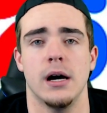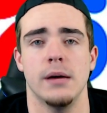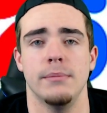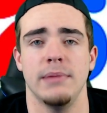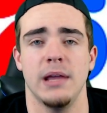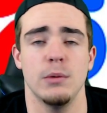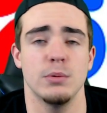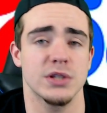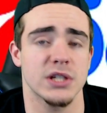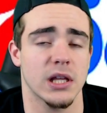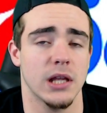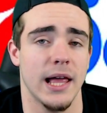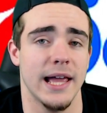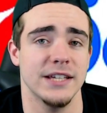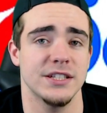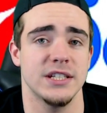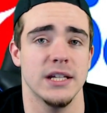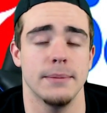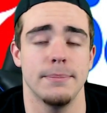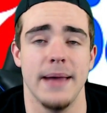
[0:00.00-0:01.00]
he was
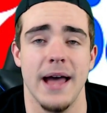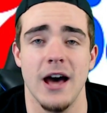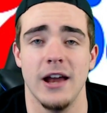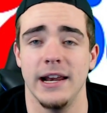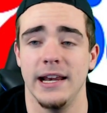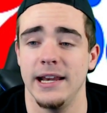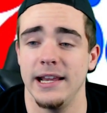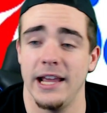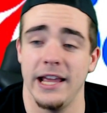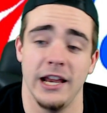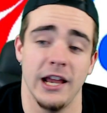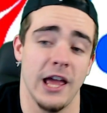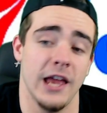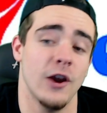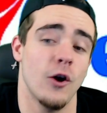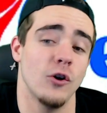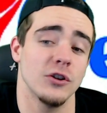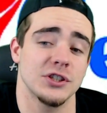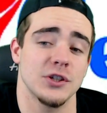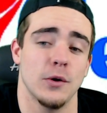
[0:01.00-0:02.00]
classy about it. And
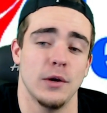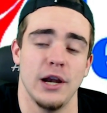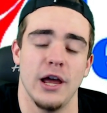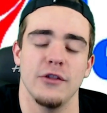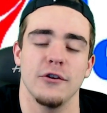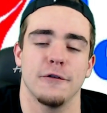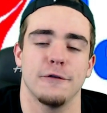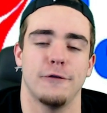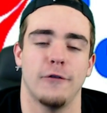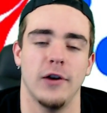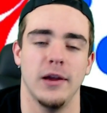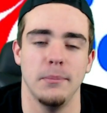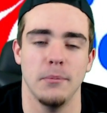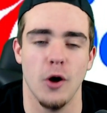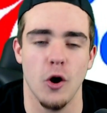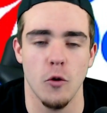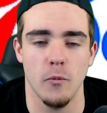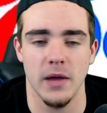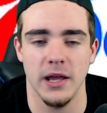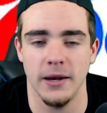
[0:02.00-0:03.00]
also another funny
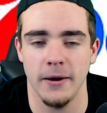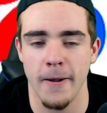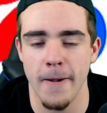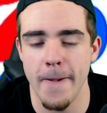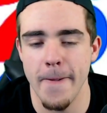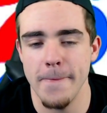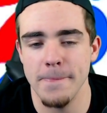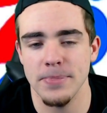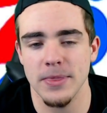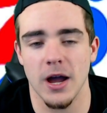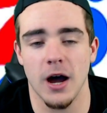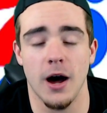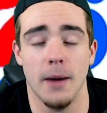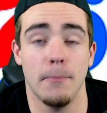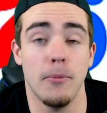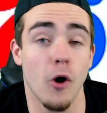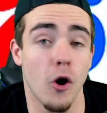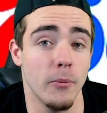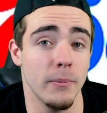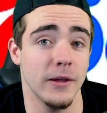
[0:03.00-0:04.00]
moment,
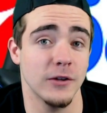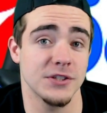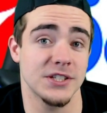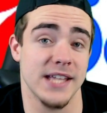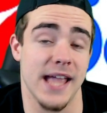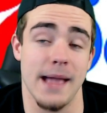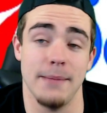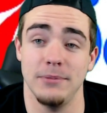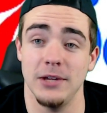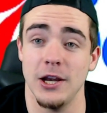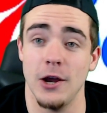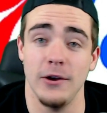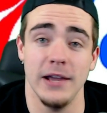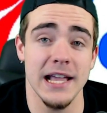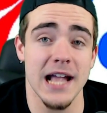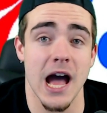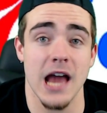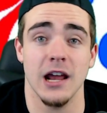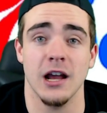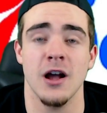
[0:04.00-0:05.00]
Paul Millsap, you know, he
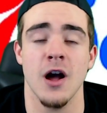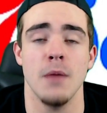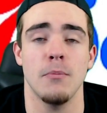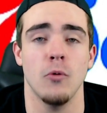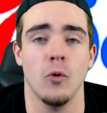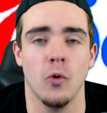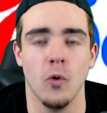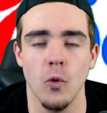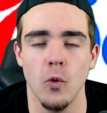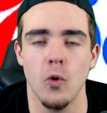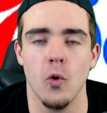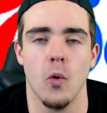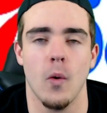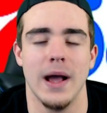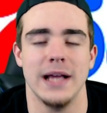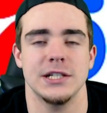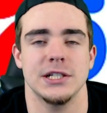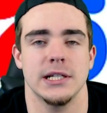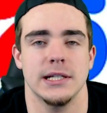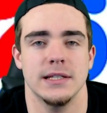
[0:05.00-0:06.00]
got a couple cool
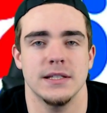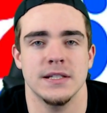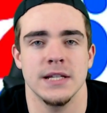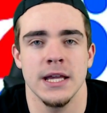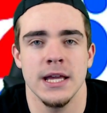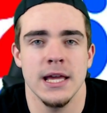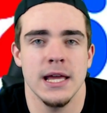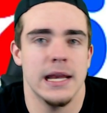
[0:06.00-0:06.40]
questions.